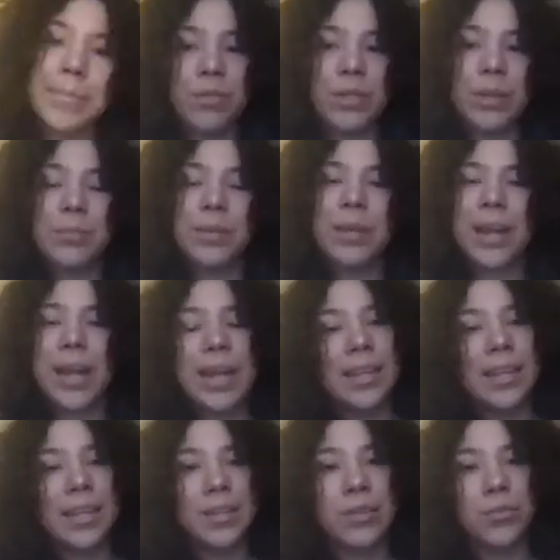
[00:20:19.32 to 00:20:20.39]
something like
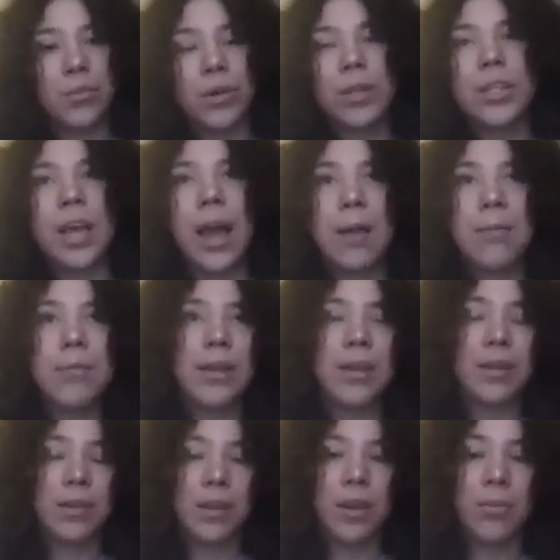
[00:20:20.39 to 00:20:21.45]
this were to
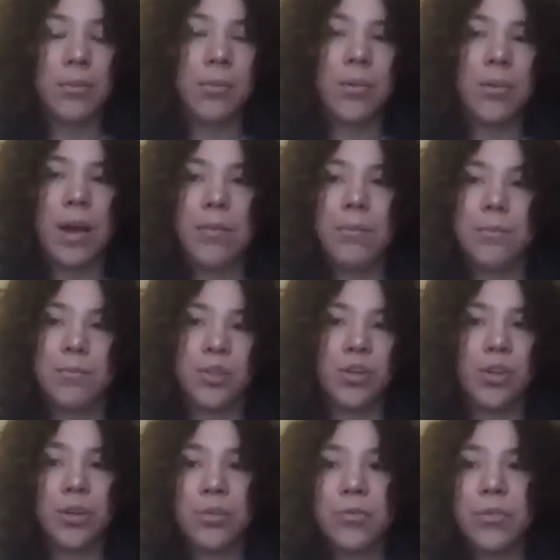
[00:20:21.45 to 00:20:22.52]
happen, I'm sure
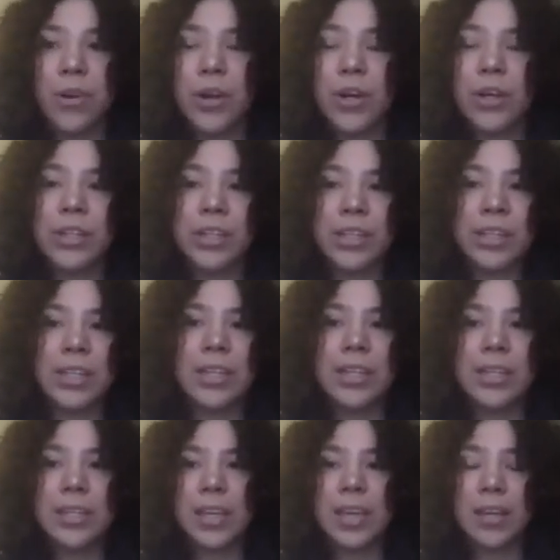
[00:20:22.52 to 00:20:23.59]
you've heard the
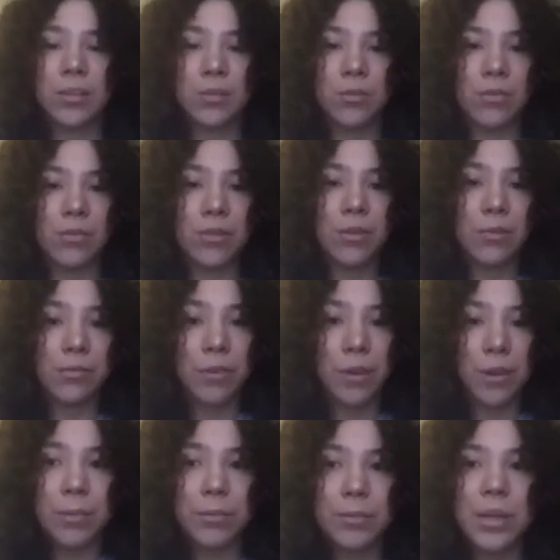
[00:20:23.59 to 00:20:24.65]
CDC sort of
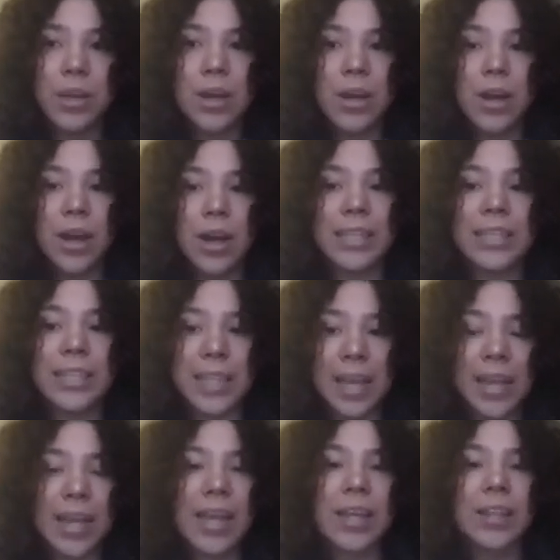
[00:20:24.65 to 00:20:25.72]
confirmed a
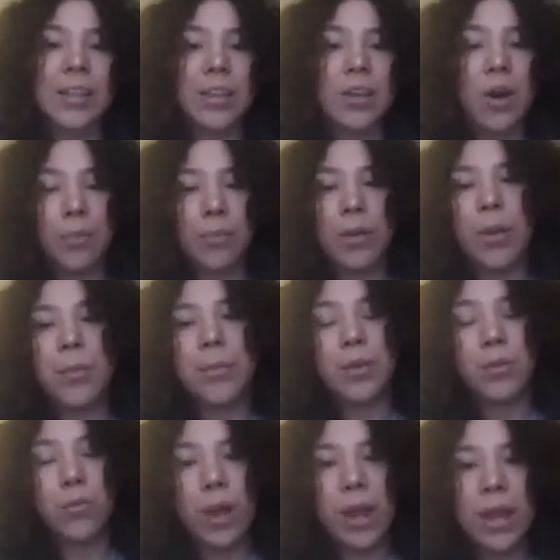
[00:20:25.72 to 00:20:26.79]
second
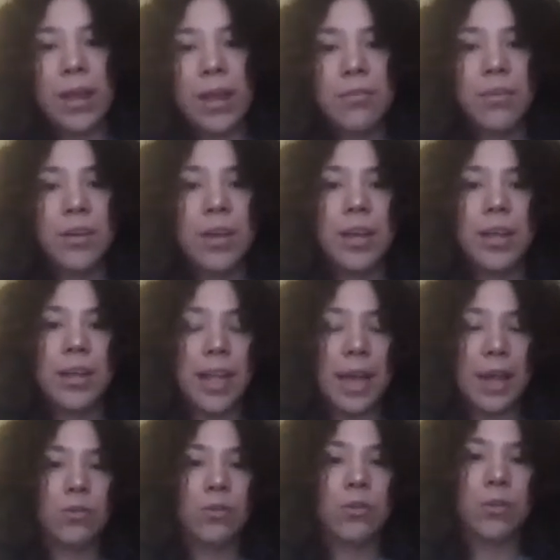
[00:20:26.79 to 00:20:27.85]
upcoming wave
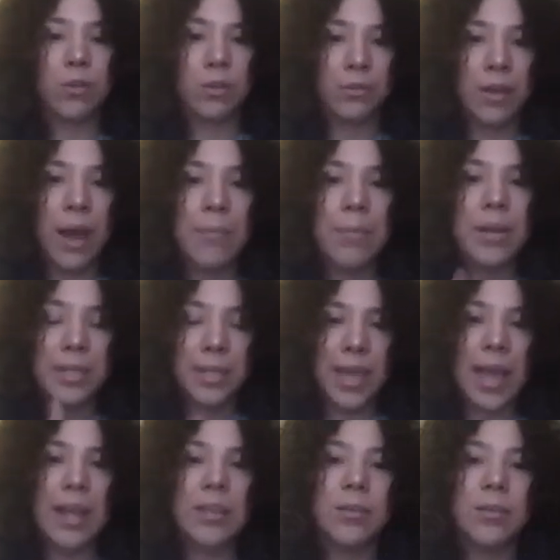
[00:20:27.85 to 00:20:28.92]
that'll sort of happen in
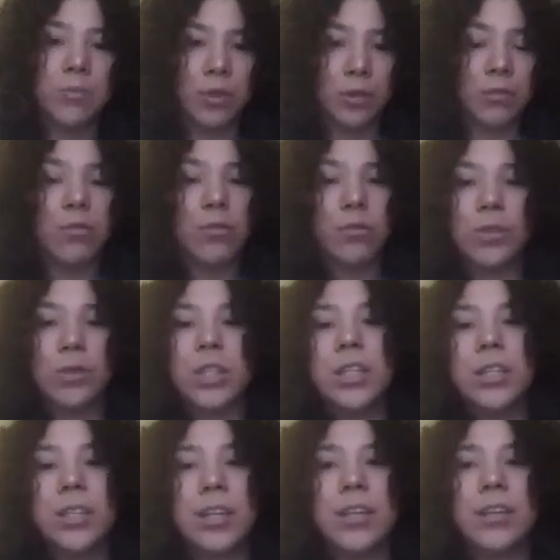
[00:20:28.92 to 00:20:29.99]
tandem with flu
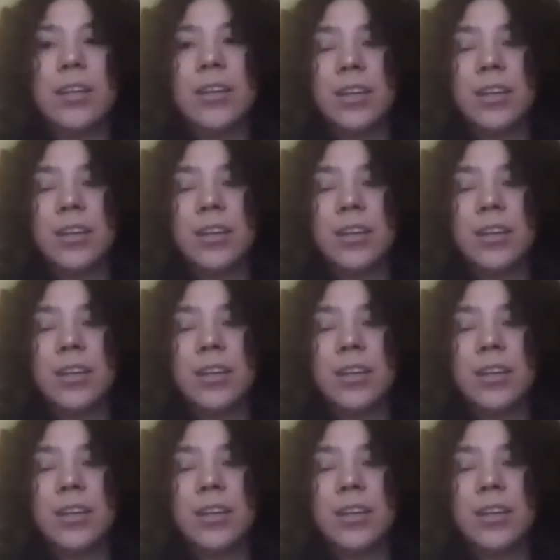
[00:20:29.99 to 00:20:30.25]
season.